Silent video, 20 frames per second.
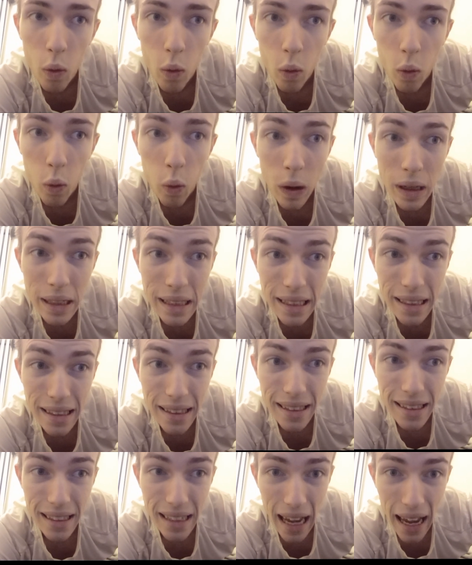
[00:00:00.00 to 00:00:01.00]
wasn't
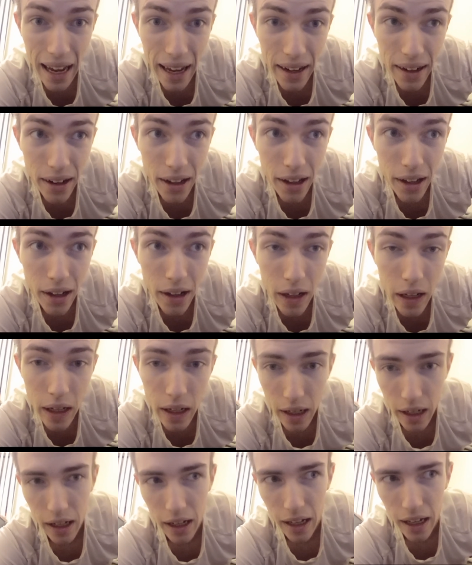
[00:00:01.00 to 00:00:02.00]
said
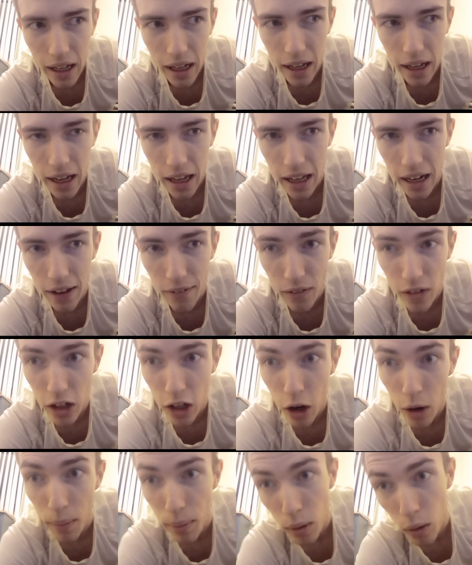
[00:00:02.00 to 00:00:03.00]
in a
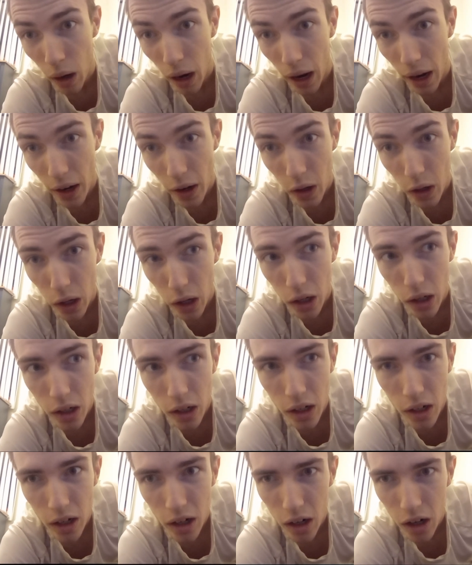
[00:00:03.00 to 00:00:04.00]
video prior,
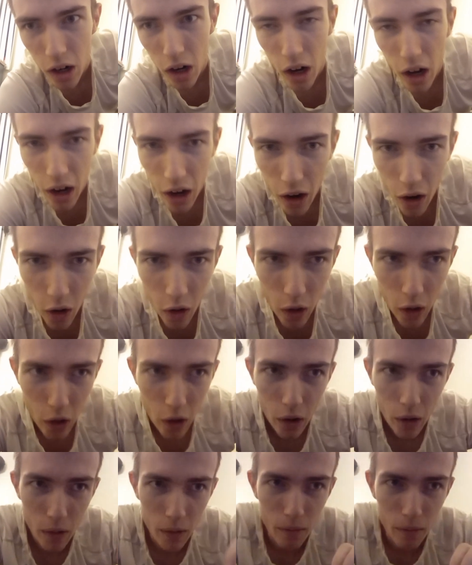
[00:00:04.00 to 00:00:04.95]
or